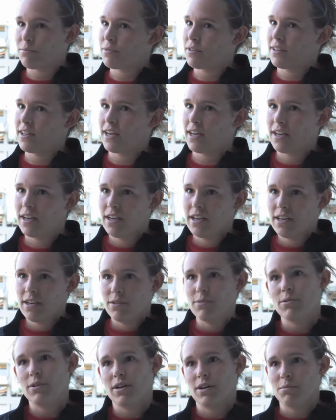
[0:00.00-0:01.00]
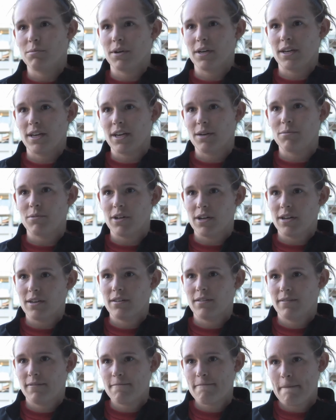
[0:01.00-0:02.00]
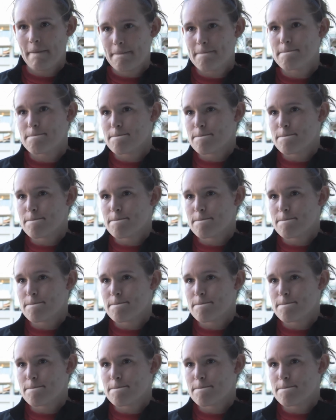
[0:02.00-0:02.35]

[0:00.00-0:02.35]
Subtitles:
and that's something that will help my game a lot.